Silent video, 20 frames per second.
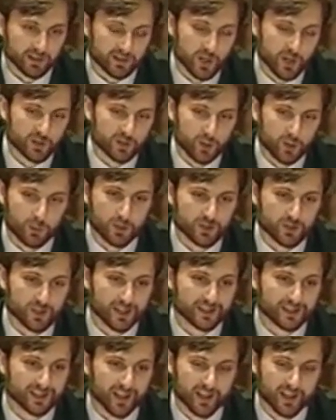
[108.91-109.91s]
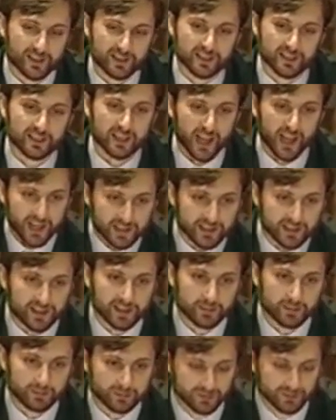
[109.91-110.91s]
It's not so much that science denied
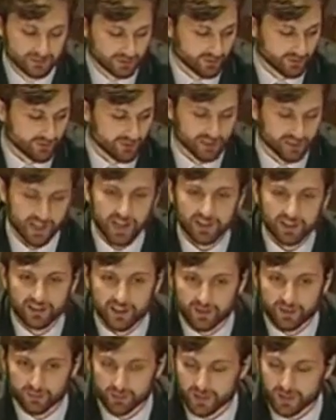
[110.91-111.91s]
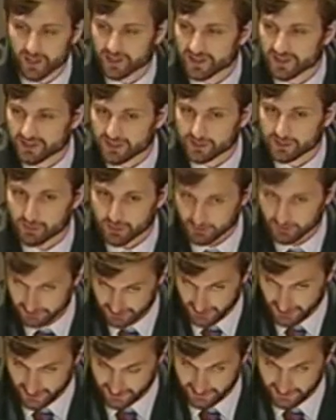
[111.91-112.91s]
their reality, but
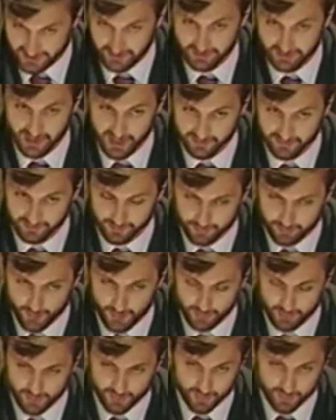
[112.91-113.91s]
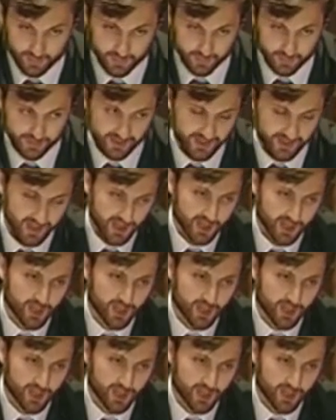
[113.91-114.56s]
science didn't have the proper tools,